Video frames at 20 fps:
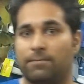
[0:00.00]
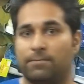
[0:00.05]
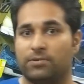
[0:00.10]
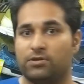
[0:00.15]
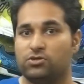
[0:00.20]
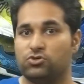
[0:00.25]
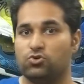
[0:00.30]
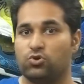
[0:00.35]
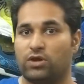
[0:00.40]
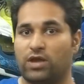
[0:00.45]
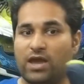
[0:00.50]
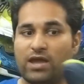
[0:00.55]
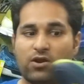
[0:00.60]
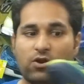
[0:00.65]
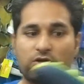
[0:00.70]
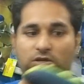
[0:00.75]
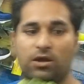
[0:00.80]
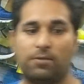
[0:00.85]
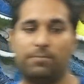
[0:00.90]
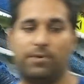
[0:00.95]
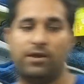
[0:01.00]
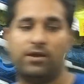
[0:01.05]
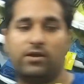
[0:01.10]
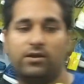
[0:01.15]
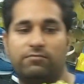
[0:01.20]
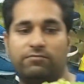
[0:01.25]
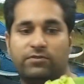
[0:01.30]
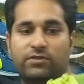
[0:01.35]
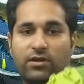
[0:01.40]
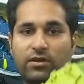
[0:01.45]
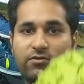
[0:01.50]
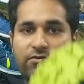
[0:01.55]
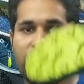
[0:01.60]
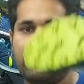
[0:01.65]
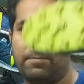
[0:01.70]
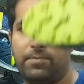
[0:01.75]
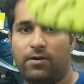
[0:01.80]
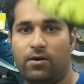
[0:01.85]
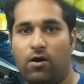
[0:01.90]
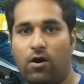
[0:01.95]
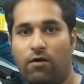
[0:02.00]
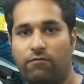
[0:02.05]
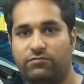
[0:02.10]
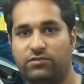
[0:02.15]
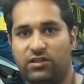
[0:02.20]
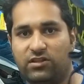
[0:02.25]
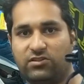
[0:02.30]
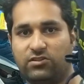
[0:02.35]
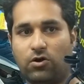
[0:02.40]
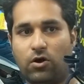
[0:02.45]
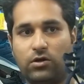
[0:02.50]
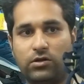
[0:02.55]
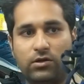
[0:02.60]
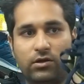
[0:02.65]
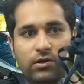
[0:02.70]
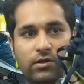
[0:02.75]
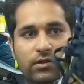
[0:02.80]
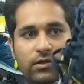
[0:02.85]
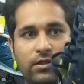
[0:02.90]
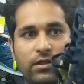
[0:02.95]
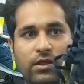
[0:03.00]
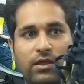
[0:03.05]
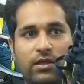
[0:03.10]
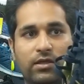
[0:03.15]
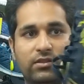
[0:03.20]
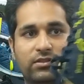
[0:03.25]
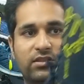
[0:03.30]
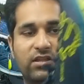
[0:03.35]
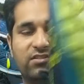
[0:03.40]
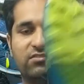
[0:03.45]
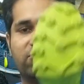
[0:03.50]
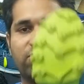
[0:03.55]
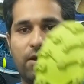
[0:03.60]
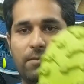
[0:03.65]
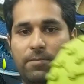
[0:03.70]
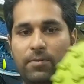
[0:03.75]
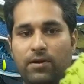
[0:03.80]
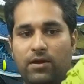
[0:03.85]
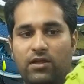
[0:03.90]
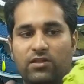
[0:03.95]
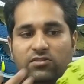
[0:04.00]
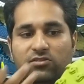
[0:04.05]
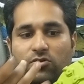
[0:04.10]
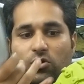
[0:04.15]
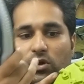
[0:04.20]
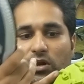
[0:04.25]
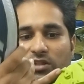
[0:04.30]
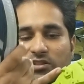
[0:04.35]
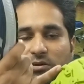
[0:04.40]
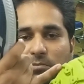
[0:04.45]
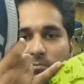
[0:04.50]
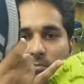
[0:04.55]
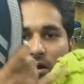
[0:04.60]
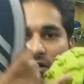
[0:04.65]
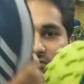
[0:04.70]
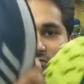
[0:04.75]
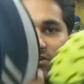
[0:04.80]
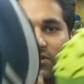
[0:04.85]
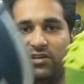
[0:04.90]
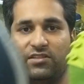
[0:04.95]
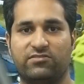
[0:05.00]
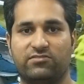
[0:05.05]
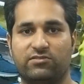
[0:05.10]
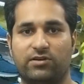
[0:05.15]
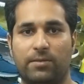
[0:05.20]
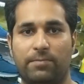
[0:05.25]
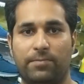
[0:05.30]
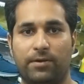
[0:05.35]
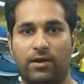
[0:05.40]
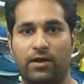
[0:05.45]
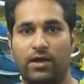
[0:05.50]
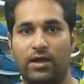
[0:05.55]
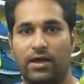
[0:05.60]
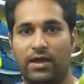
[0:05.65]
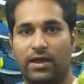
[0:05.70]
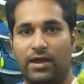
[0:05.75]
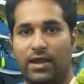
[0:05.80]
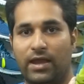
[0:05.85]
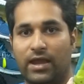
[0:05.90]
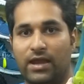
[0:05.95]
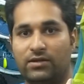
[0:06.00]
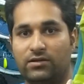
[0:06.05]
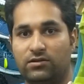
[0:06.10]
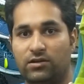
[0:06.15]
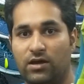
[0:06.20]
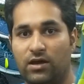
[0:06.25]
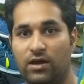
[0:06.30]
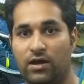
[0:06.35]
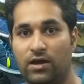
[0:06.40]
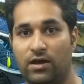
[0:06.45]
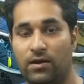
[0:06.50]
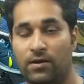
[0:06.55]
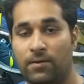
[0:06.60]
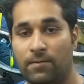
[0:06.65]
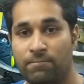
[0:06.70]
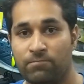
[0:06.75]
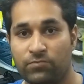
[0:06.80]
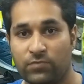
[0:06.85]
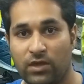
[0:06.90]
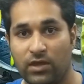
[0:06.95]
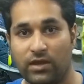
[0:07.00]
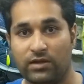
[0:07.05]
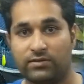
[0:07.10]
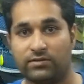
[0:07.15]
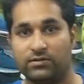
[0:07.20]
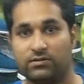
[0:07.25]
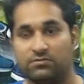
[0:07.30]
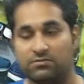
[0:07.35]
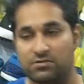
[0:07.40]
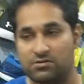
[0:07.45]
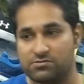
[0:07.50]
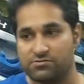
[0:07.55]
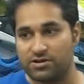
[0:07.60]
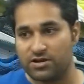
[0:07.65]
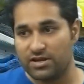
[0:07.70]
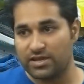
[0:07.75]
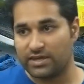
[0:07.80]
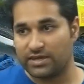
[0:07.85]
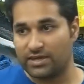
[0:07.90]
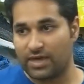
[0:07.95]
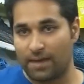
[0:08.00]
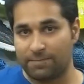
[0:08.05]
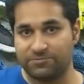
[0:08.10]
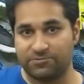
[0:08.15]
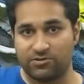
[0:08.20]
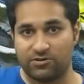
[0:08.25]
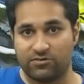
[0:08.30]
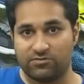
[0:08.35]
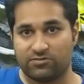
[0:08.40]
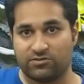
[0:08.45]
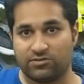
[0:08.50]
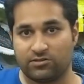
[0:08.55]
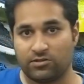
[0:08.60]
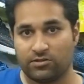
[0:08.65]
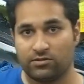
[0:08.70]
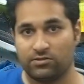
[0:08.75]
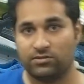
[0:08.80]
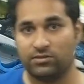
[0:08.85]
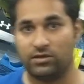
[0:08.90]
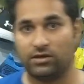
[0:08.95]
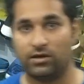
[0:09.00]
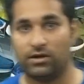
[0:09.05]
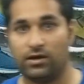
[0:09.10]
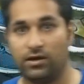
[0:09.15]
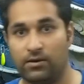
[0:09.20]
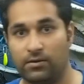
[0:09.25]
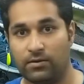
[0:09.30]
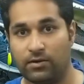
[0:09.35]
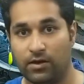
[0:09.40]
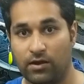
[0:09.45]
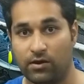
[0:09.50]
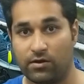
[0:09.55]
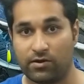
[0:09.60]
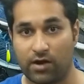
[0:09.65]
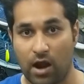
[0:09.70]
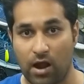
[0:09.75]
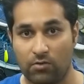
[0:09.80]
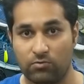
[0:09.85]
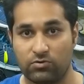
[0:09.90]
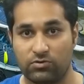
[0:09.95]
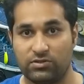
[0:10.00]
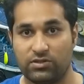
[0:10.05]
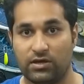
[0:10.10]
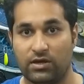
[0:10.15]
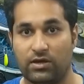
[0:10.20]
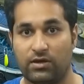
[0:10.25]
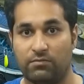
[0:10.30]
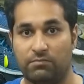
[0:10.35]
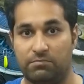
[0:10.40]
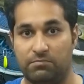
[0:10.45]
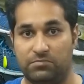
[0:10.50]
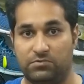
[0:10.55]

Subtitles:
you cannot compare it with the grip of this sort. This grip is known as a mud release grip. It really captures the ground, the